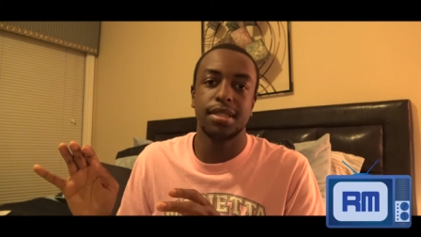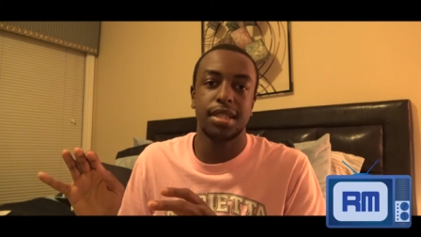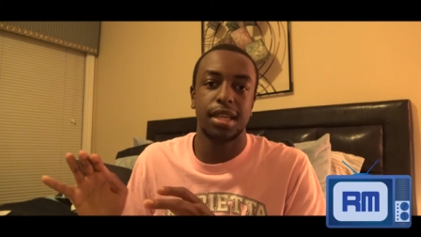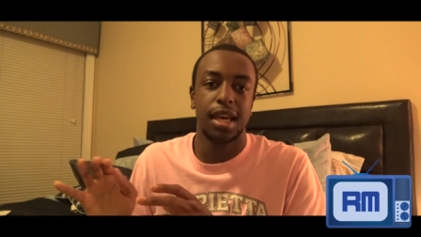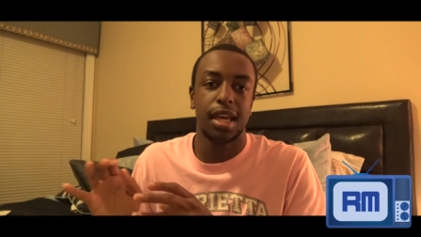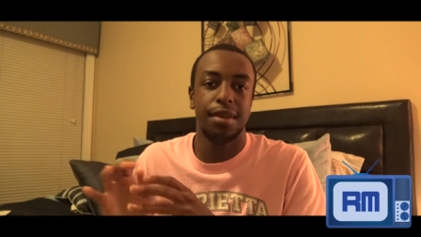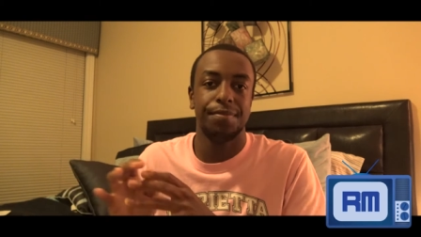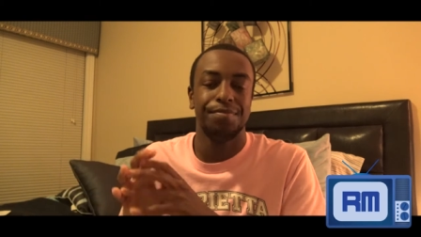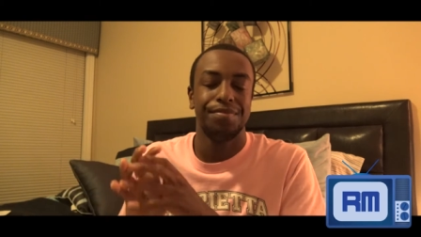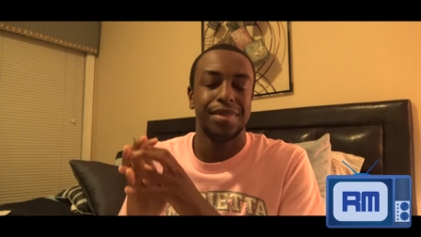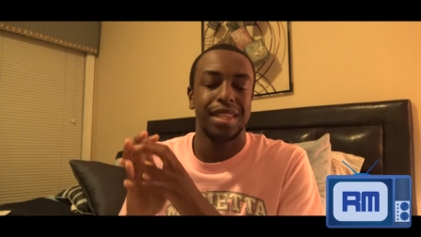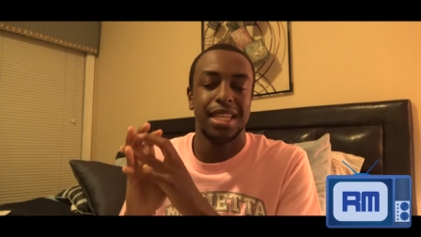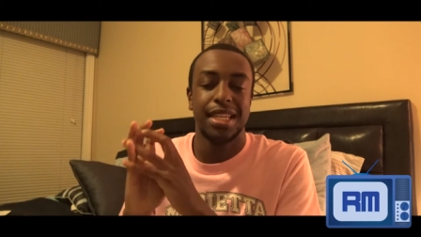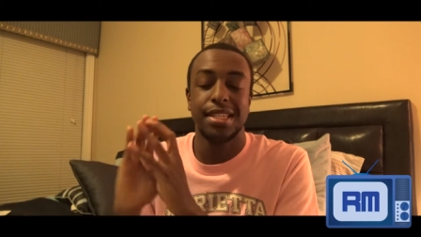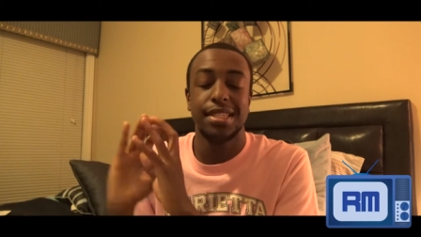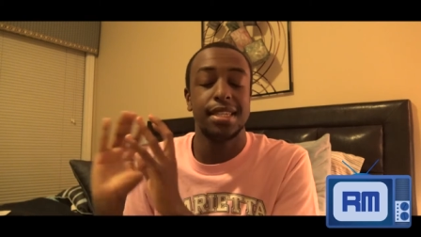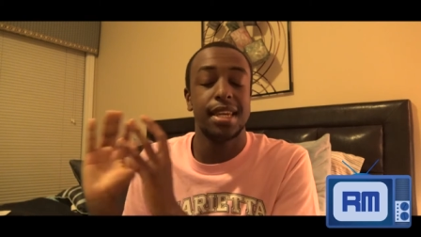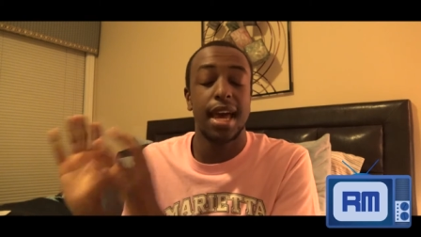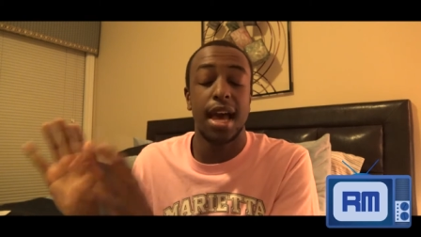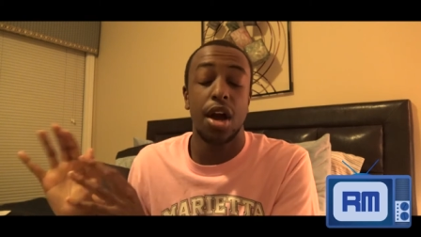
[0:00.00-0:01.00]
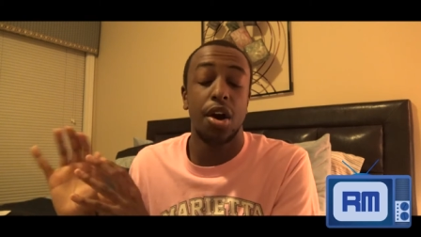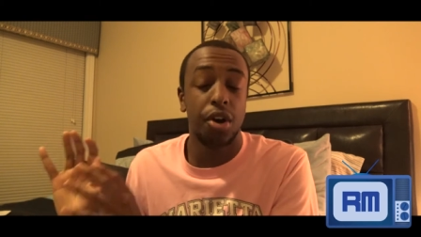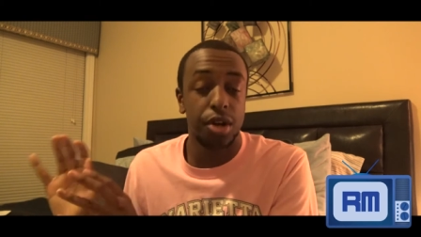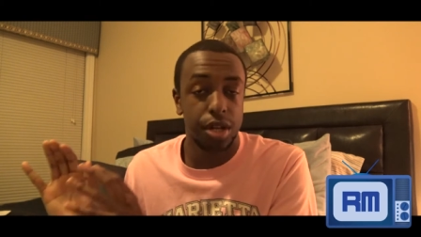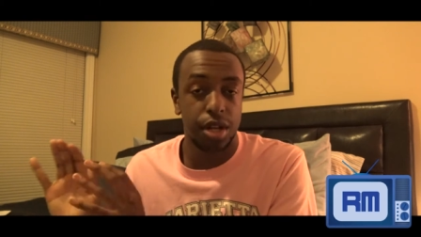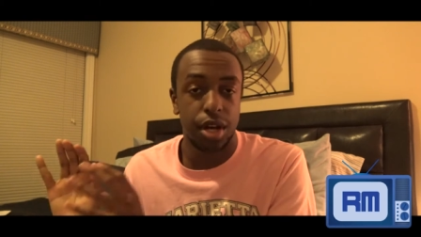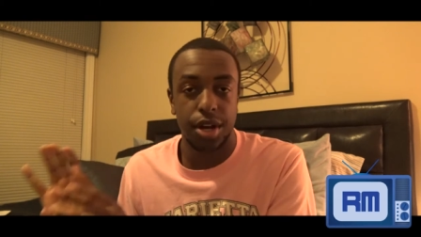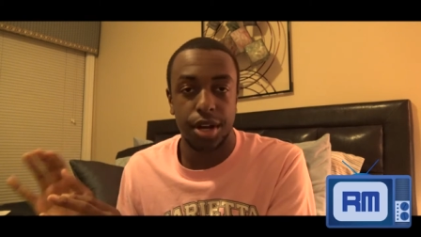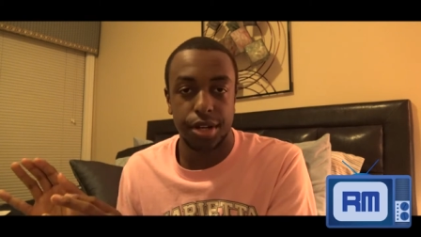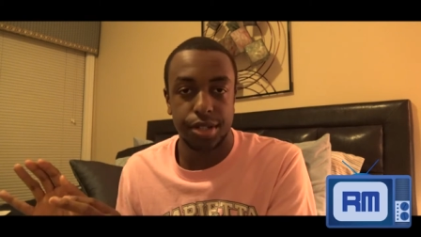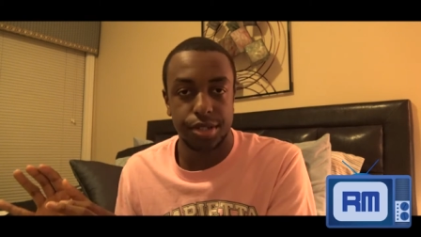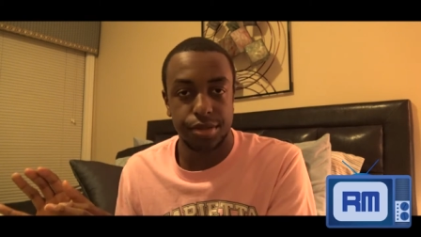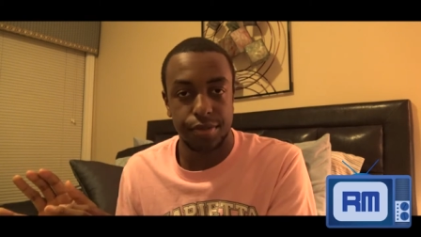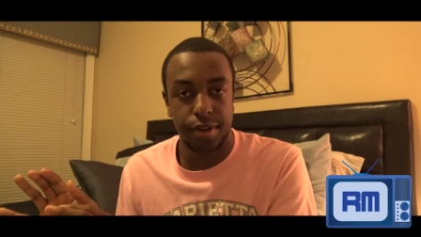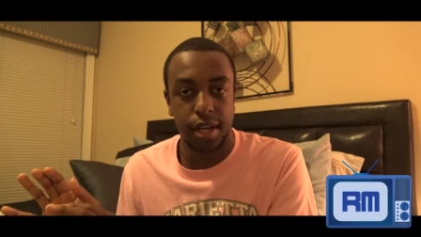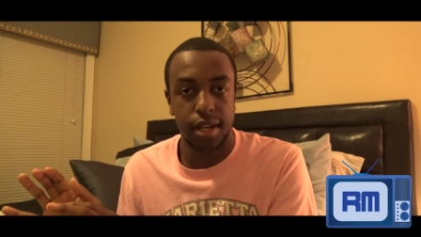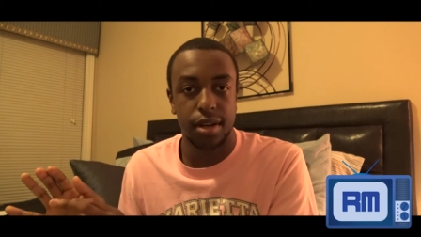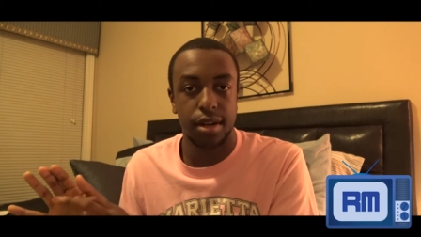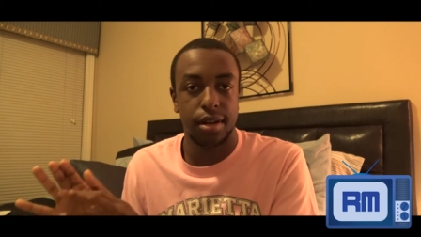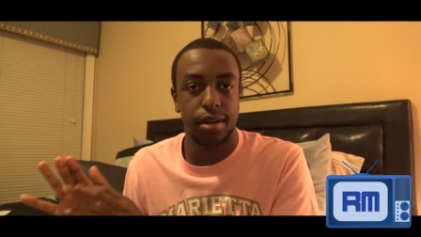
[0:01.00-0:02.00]
said, he's now on the Hawks'
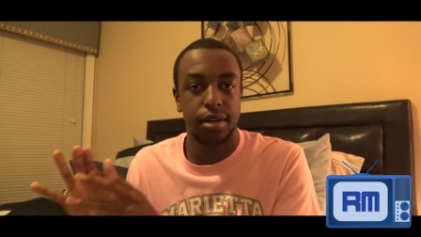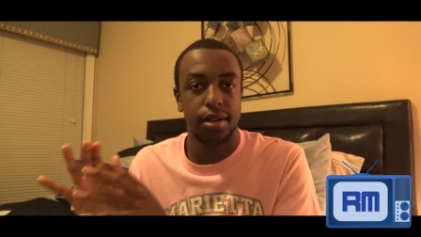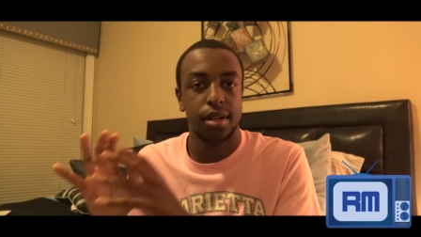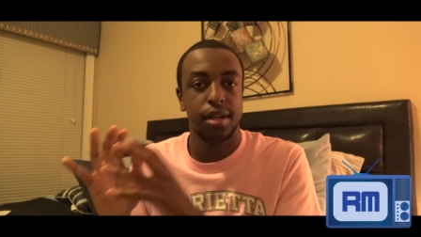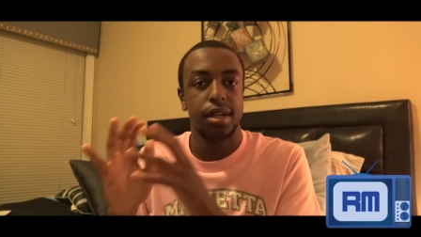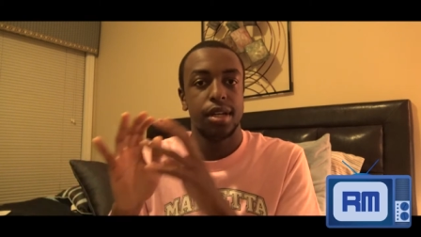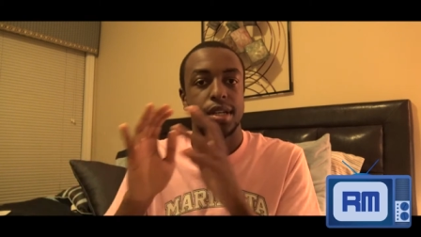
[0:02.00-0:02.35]
radar.